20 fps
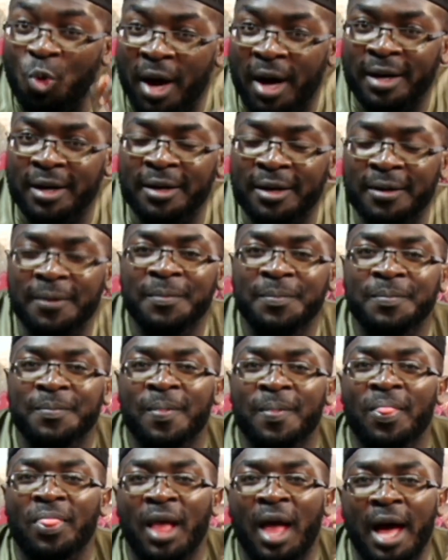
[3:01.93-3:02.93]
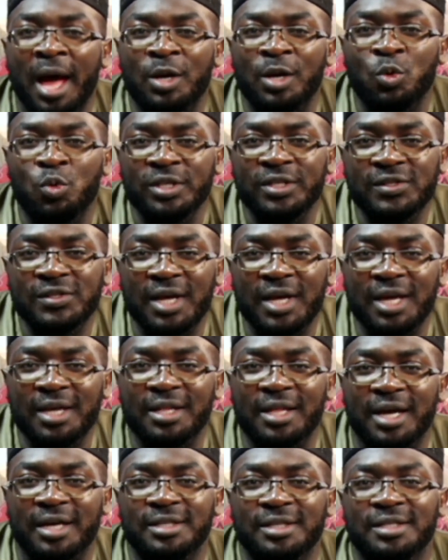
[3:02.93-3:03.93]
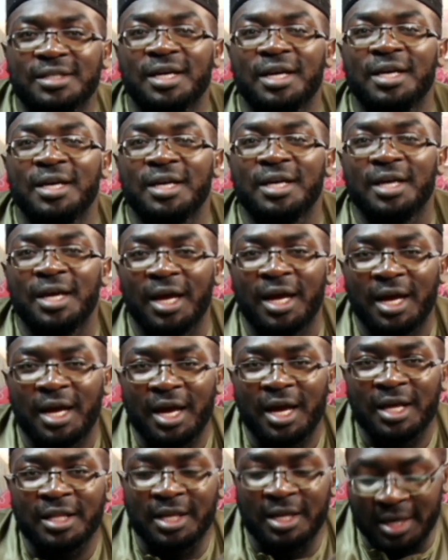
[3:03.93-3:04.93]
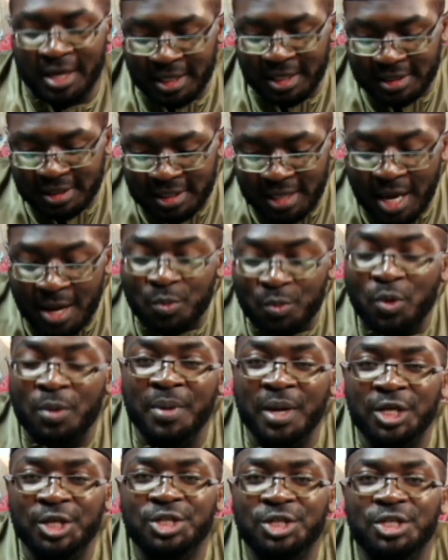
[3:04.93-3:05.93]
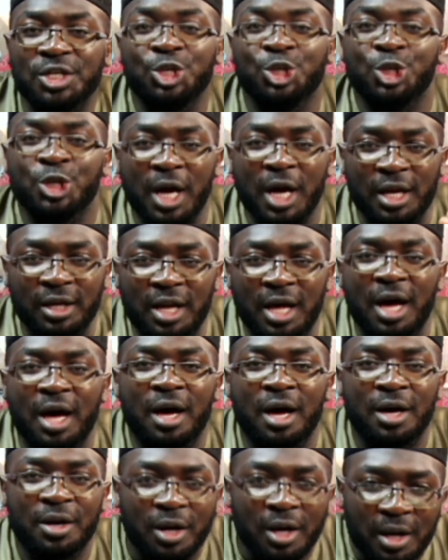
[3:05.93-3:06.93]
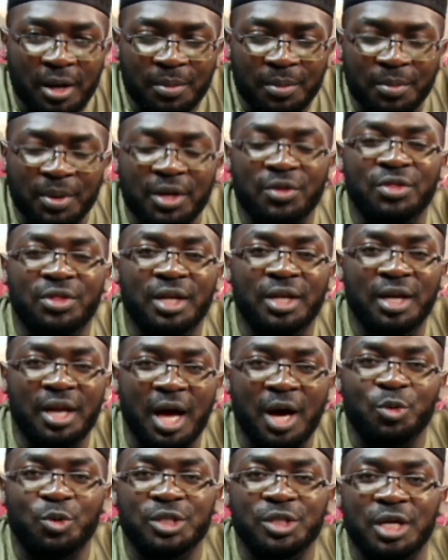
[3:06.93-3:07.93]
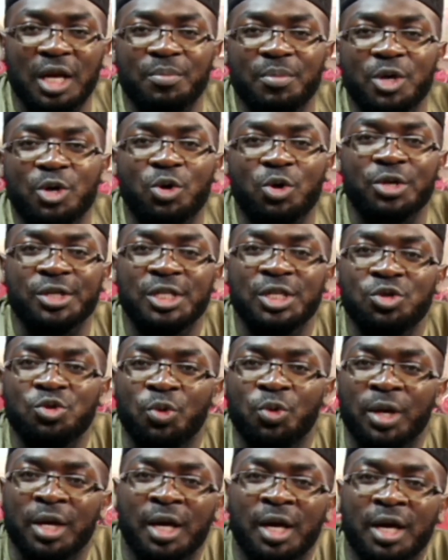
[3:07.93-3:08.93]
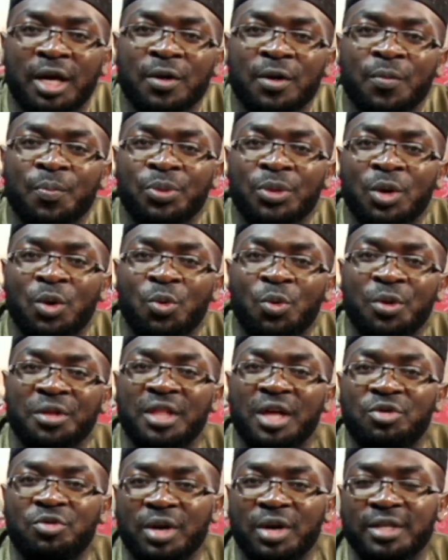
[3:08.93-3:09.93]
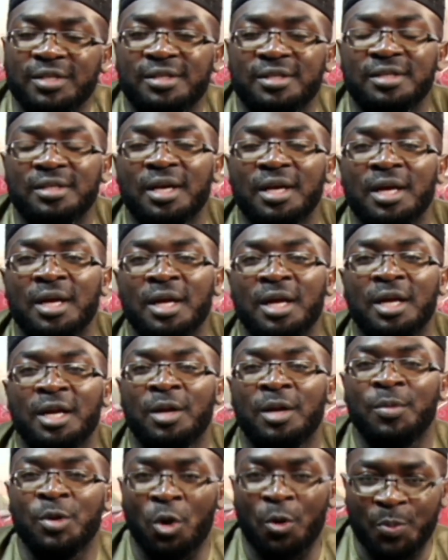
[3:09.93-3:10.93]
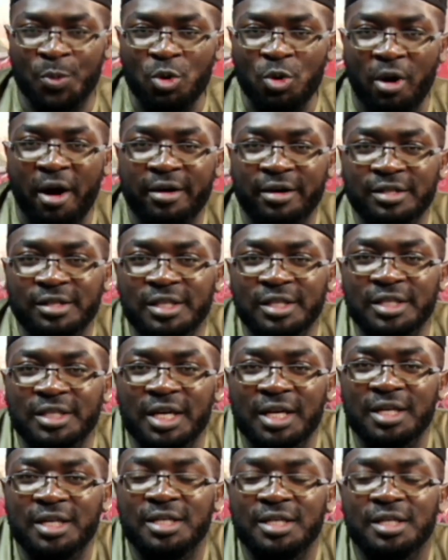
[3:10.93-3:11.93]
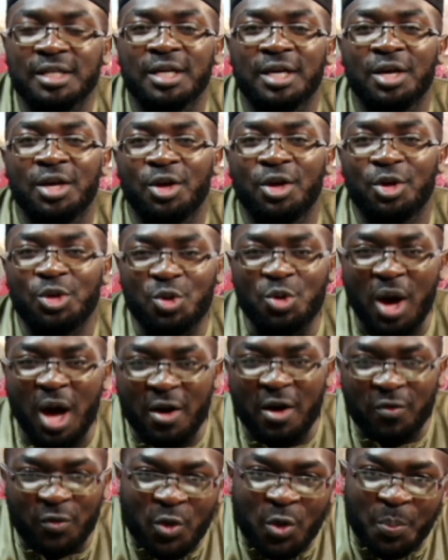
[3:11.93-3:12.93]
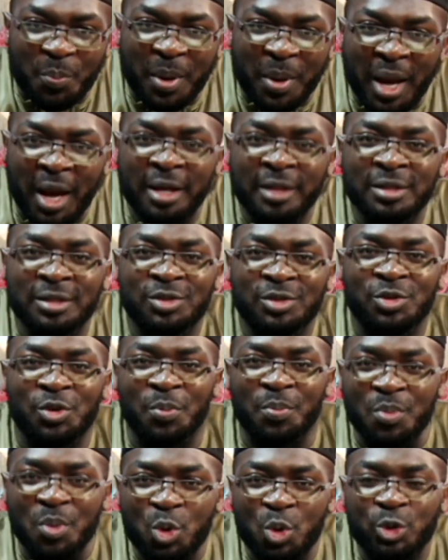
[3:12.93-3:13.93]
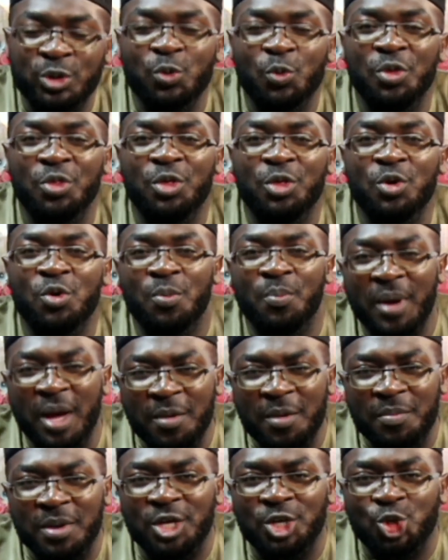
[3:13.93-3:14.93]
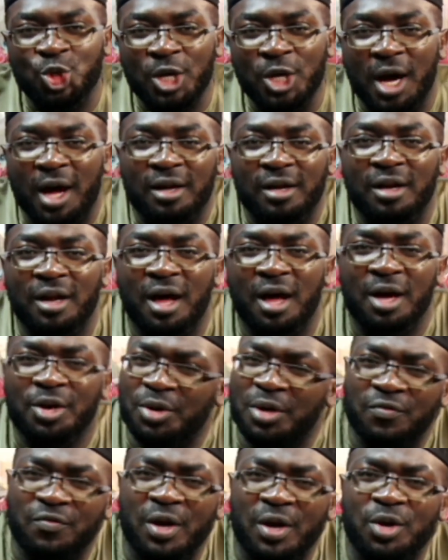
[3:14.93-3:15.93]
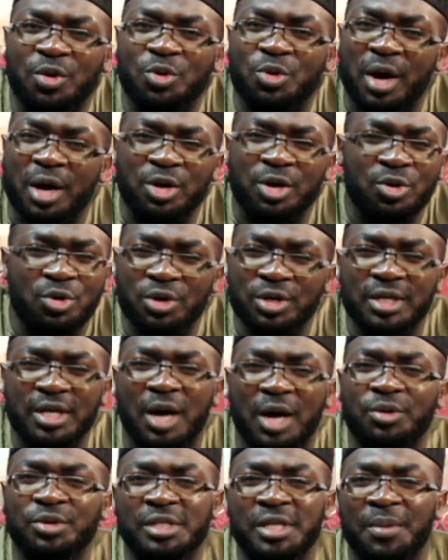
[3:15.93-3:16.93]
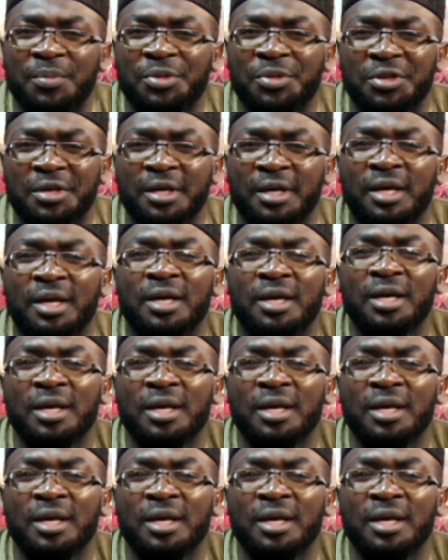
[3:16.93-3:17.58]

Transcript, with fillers: one, and we say that the next time we meet, inshallah, bi'idhnillah, we shall be continuing with the rest. Let me hope you are seated. You have your pens, your books with you. Maybe, inshallah, you never know, you can note down something.